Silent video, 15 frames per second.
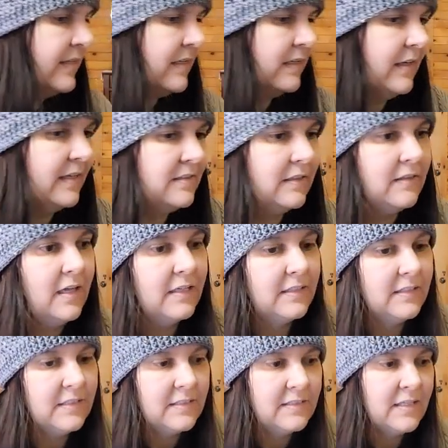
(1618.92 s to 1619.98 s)
it. That's a lot
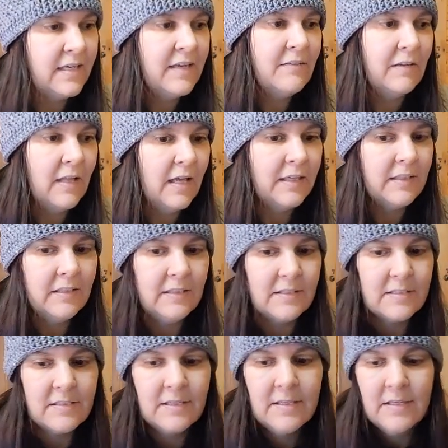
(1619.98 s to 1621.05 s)
of kits. I got a lot of
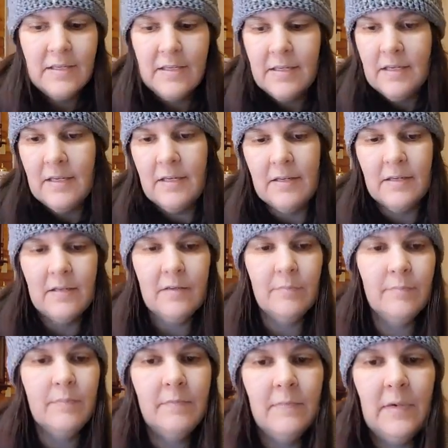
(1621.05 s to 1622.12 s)
kits.
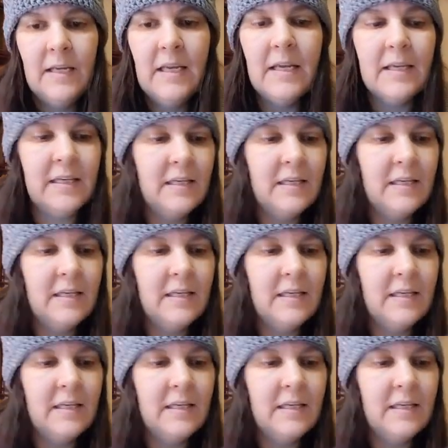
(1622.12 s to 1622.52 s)
Um, I got